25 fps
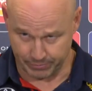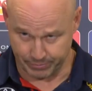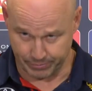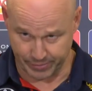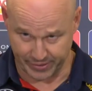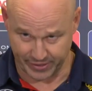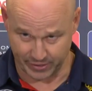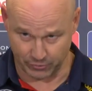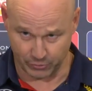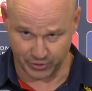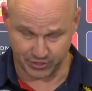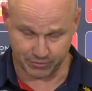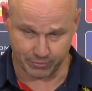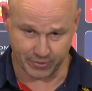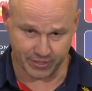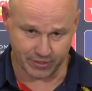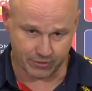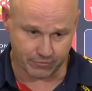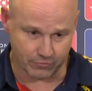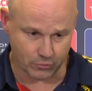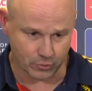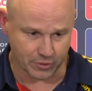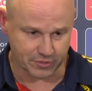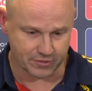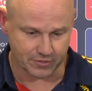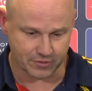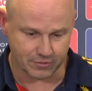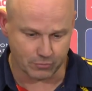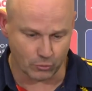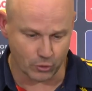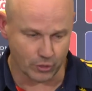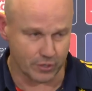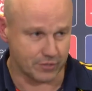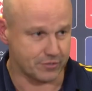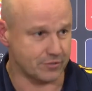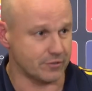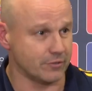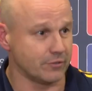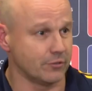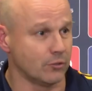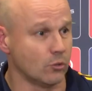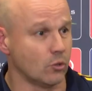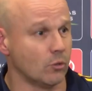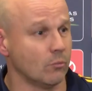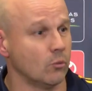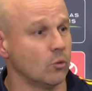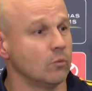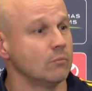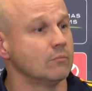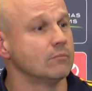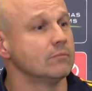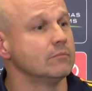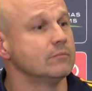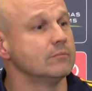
Bear, with me, the voice is worse than normal.